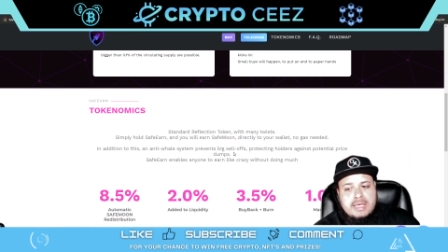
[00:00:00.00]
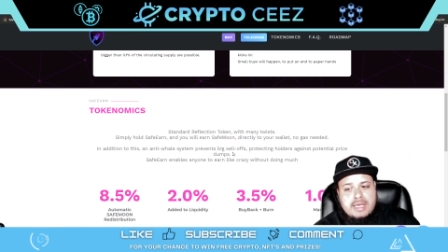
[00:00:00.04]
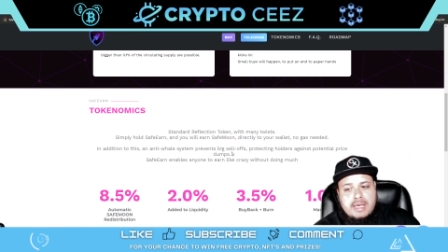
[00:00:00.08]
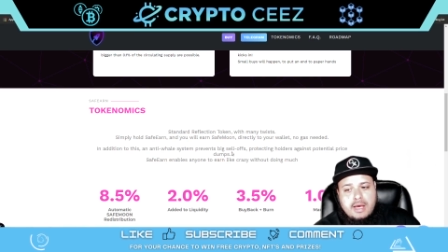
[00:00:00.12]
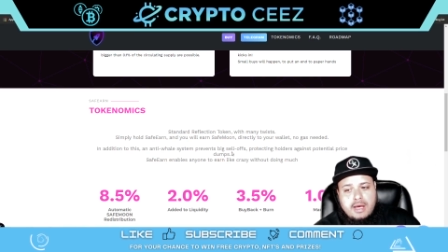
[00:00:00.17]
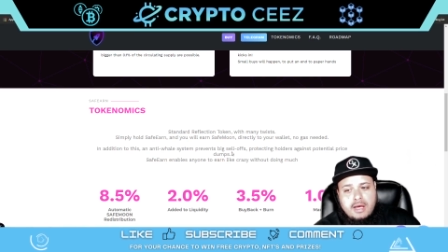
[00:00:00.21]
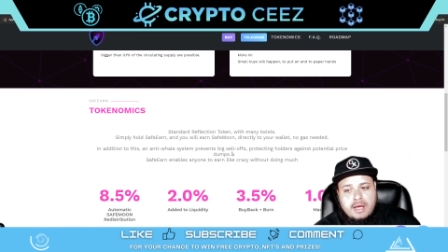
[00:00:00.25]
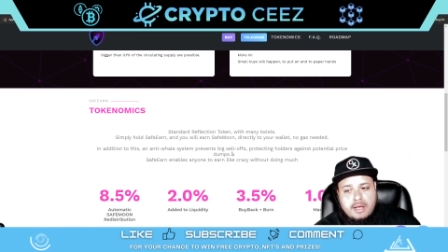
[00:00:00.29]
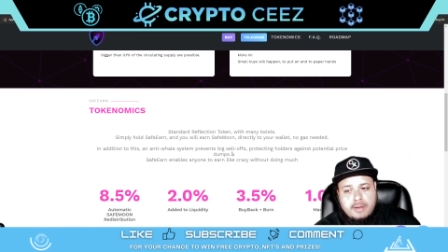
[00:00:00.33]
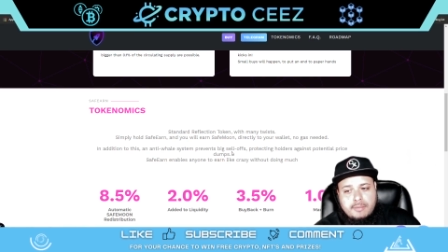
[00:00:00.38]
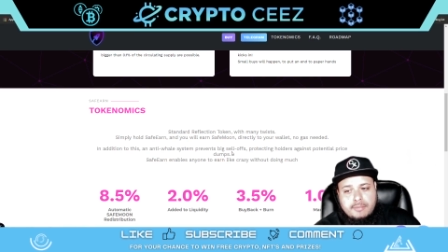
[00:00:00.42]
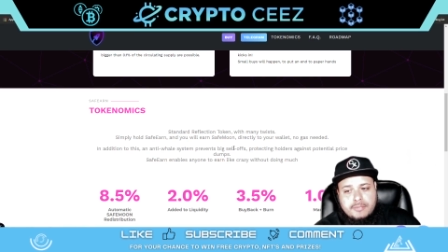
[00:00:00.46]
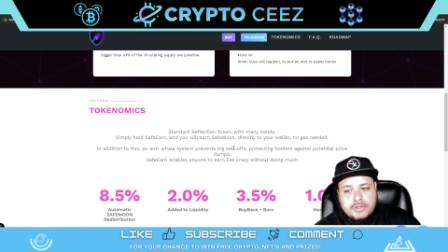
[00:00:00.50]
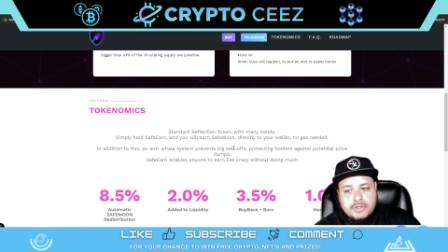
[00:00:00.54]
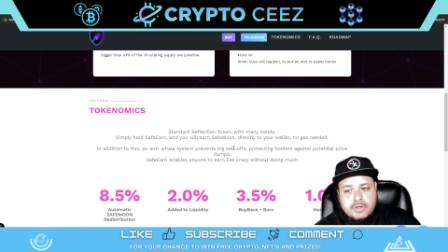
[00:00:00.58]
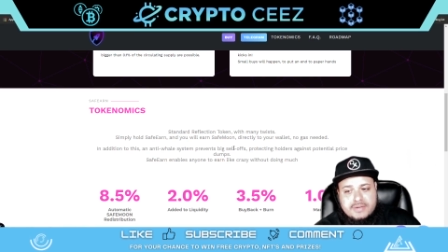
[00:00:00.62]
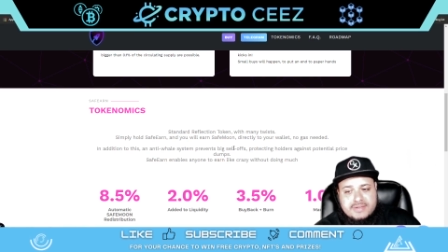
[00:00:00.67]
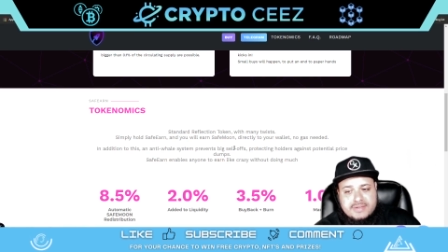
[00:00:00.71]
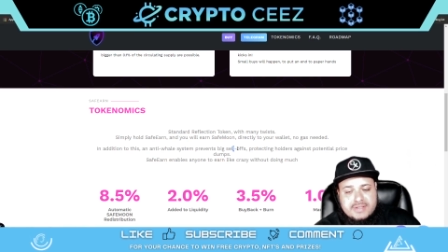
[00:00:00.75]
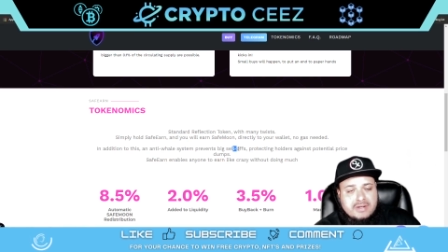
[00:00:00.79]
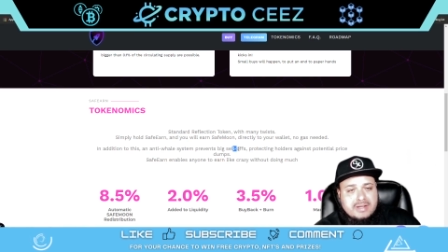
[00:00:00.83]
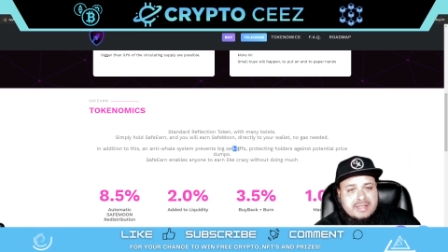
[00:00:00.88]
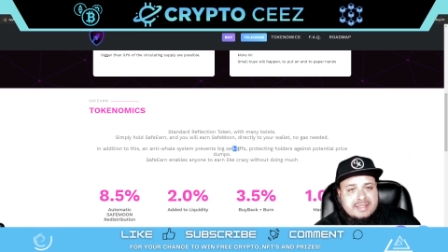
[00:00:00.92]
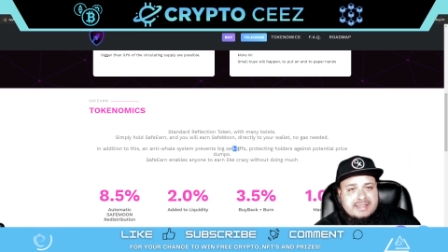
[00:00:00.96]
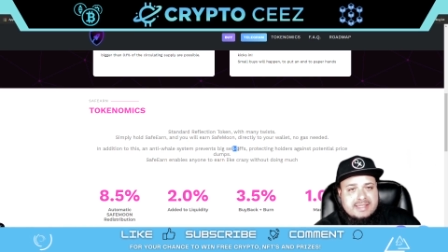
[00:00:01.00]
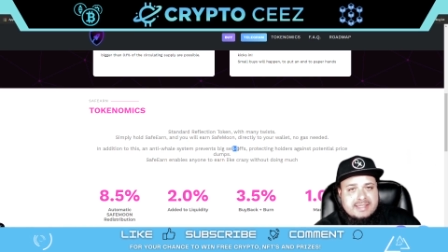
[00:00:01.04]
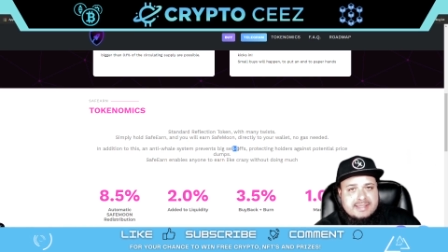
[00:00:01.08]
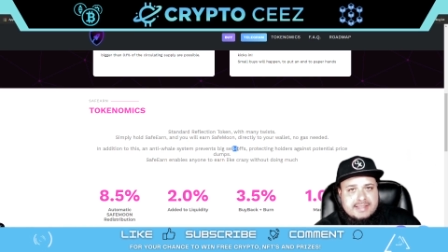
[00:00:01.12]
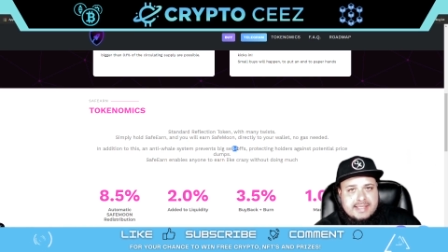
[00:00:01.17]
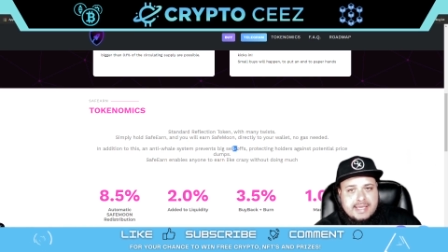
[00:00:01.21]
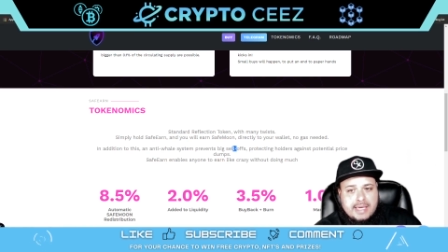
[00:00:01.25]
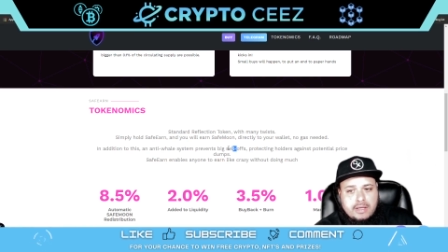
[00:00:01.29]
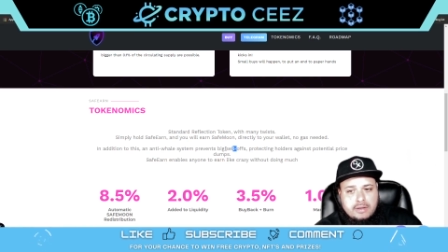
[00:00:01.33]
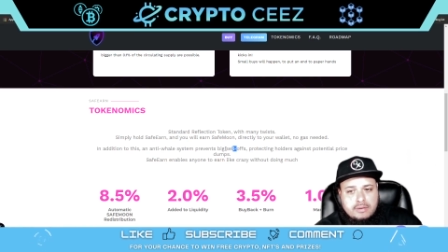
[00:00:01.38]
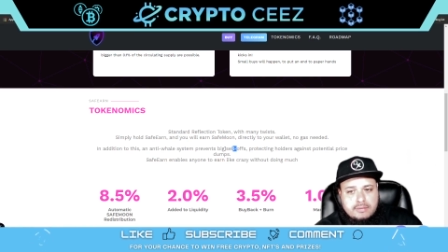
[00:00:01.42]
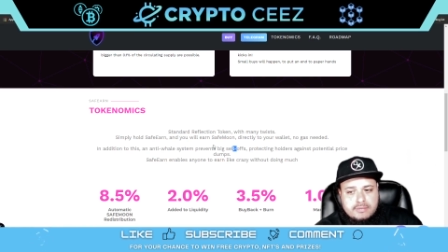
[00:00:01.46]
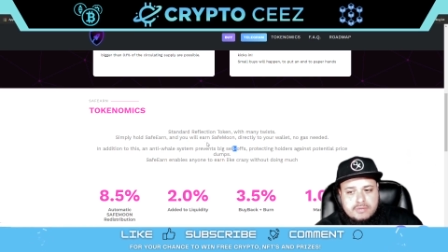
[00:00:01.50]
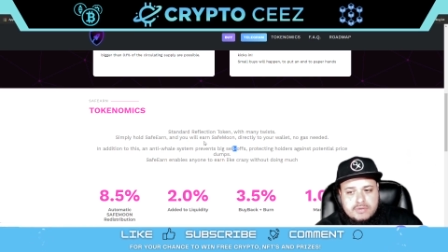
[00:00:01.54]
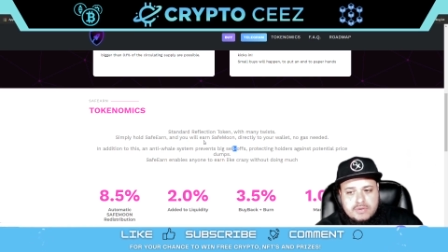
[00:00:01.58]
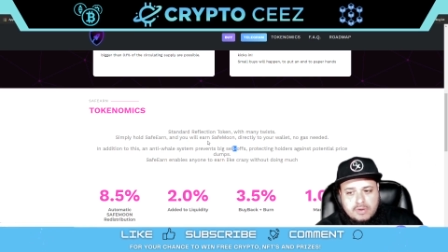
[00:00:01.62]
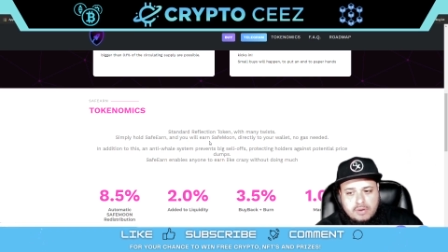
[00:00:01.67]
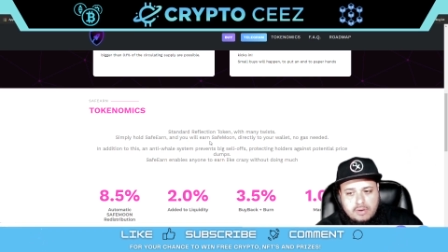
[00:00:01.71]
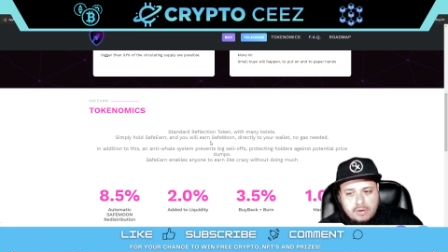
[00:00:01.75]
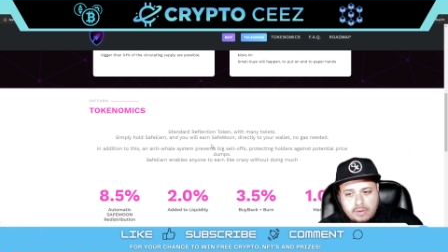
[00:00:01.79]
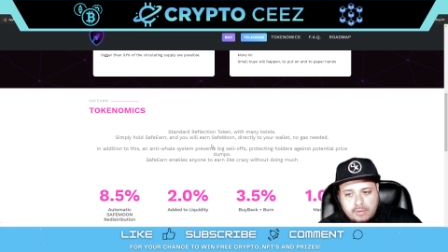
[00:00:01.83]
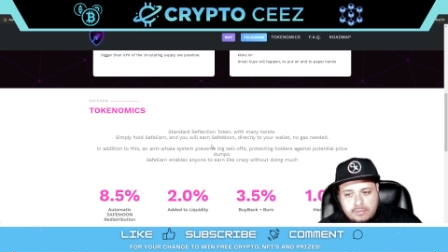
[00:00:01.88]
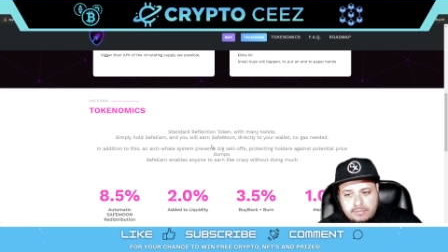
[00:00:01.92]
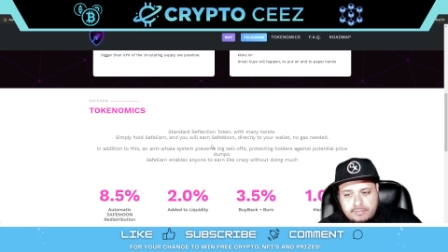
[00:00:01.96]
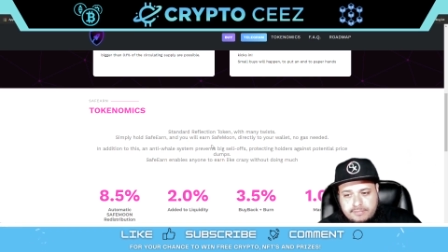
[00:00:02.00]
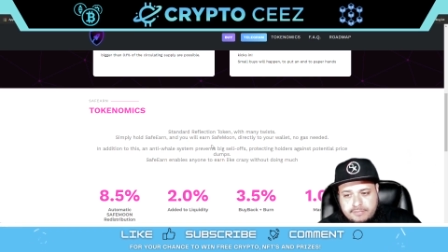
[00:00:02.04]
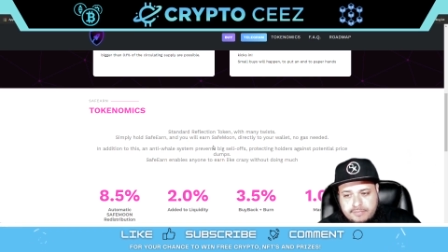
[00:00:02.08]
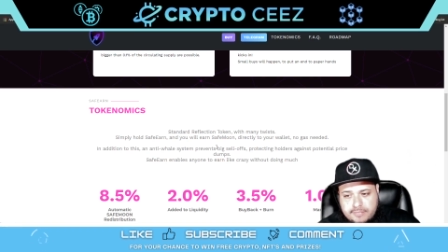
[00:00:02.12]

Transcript: It's on a discount. So